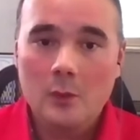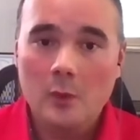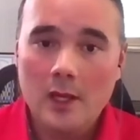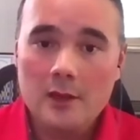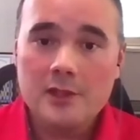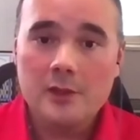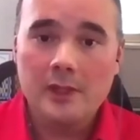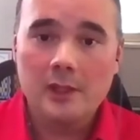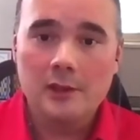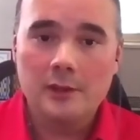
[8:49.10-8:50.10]
It will also
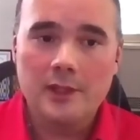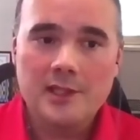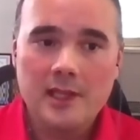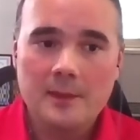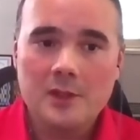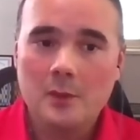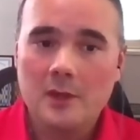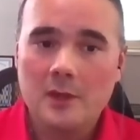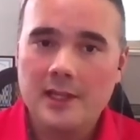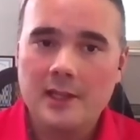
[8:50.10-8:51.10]
include the steps we're
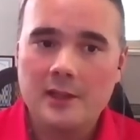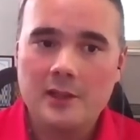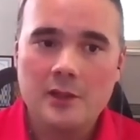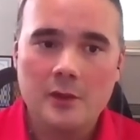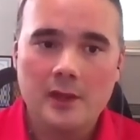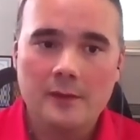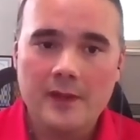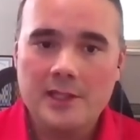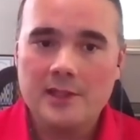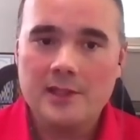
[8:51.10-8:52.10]
taking to
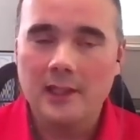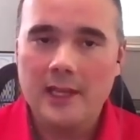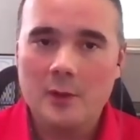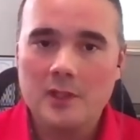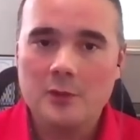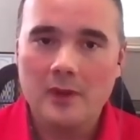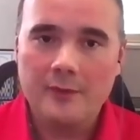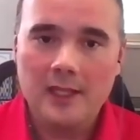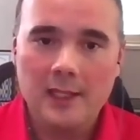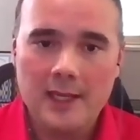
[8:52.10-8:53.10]
invest in language
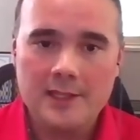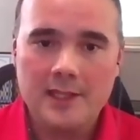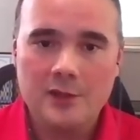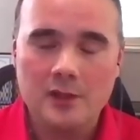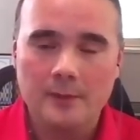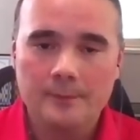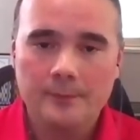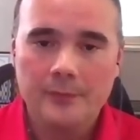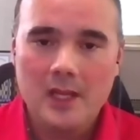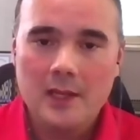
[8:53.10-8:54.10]
revitalization
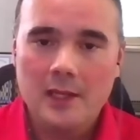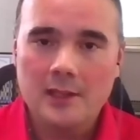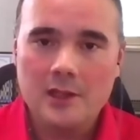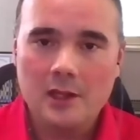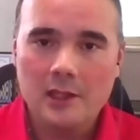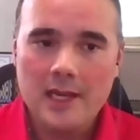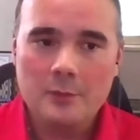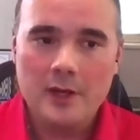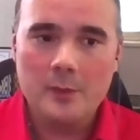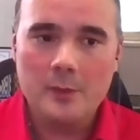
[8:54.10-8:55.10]
and to
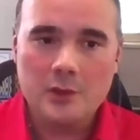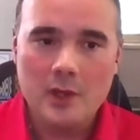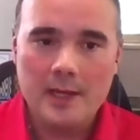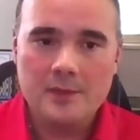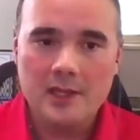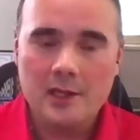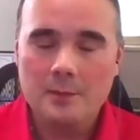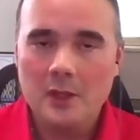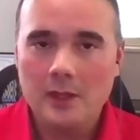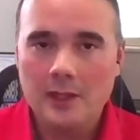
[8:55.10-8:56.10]
collaborate with tribes and
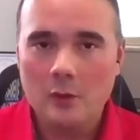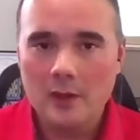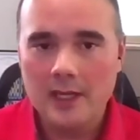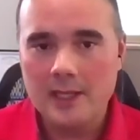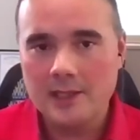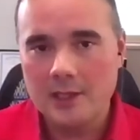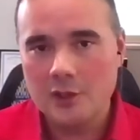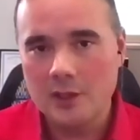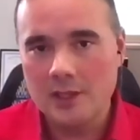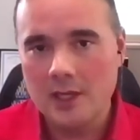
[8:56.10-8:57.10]
community
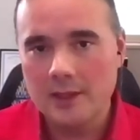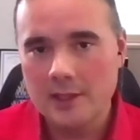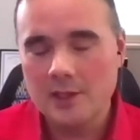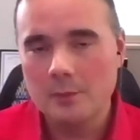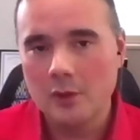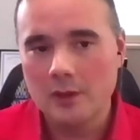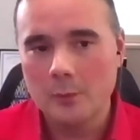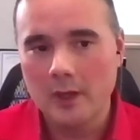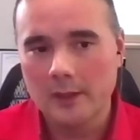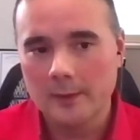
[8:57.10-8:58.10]
organizations on this
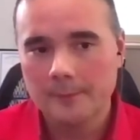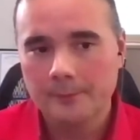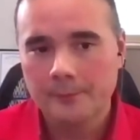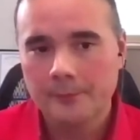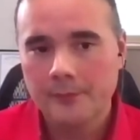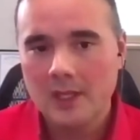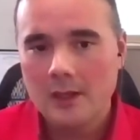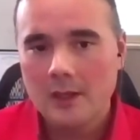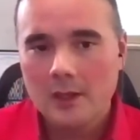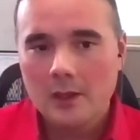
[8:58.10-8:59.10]
important work.
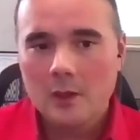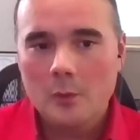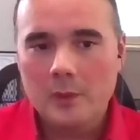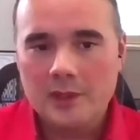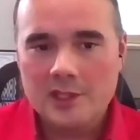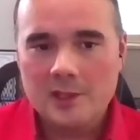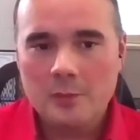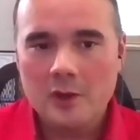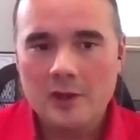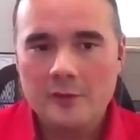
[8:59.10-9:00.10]
With the
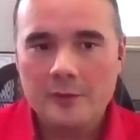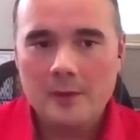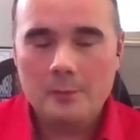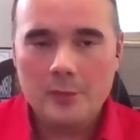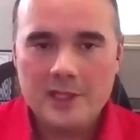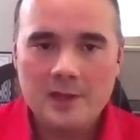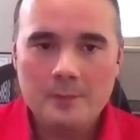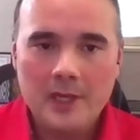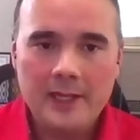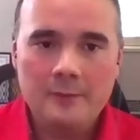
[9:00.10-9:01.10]
support of
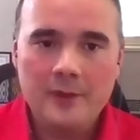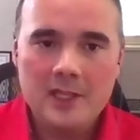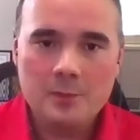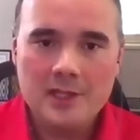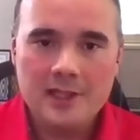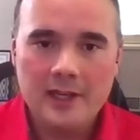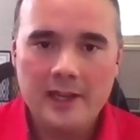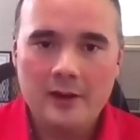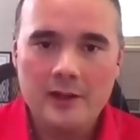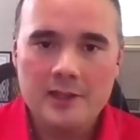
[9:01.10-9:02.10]
President Biden, Vice President
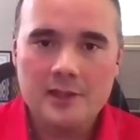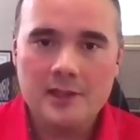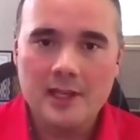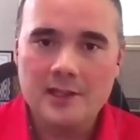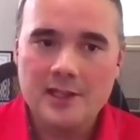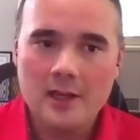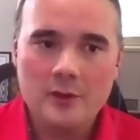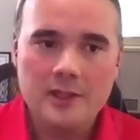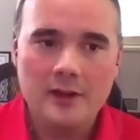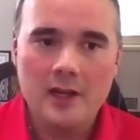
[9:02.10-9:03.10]
Harris, and
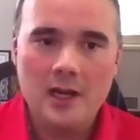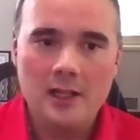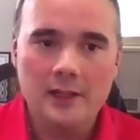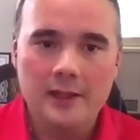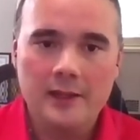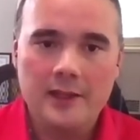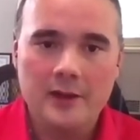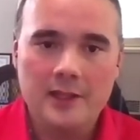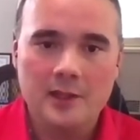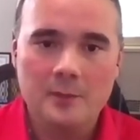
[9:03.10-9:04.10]
Secretary Holland
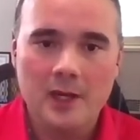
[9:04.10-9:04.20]
here at the